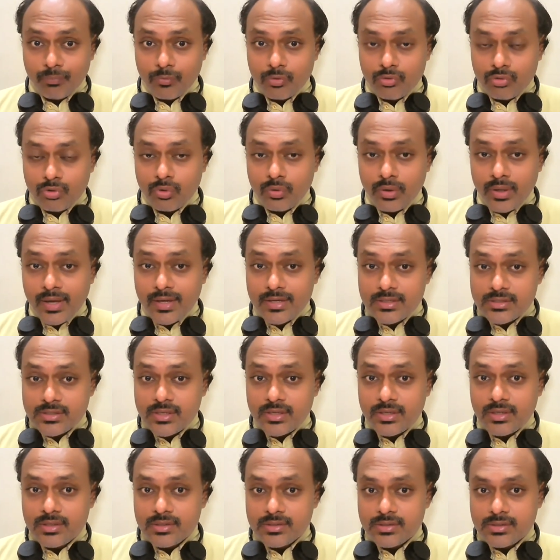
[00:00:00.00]
So
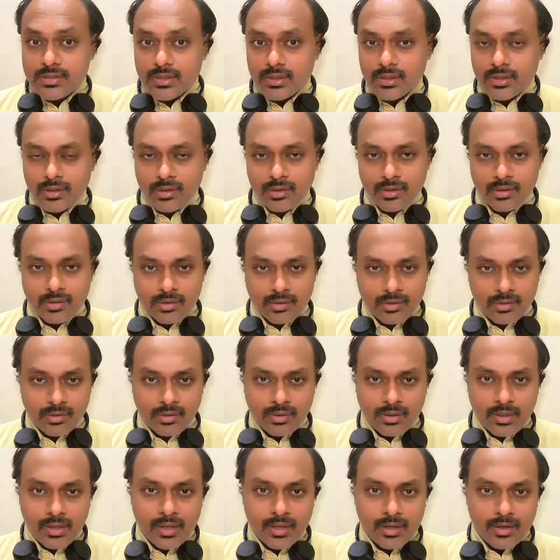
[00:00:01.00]
AC is
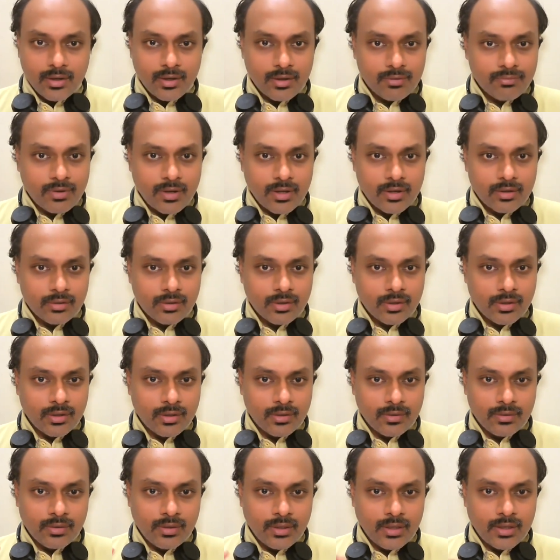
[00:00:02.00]
area where
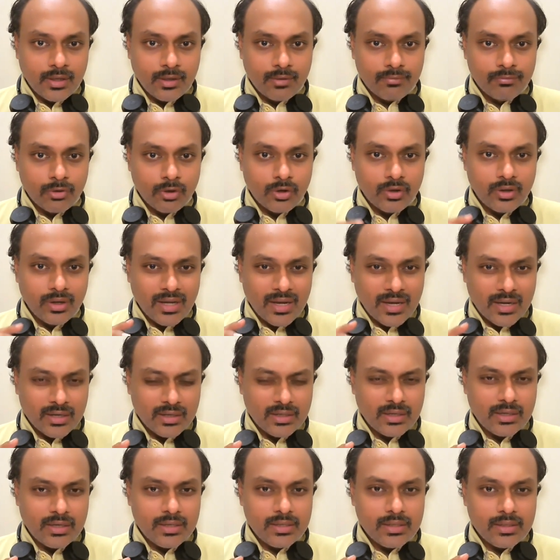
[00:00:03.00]
they have not
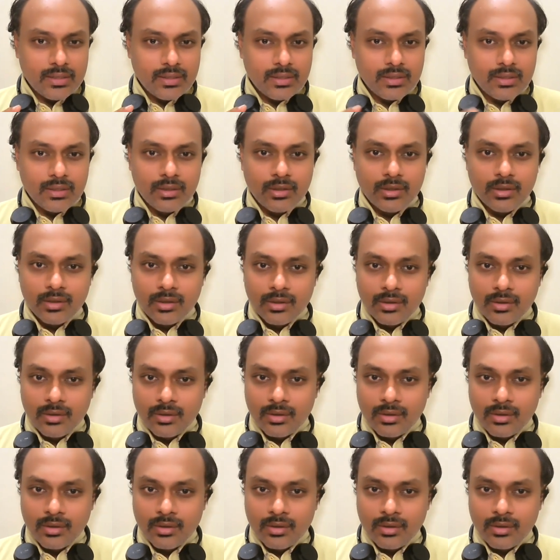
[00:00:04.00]
directly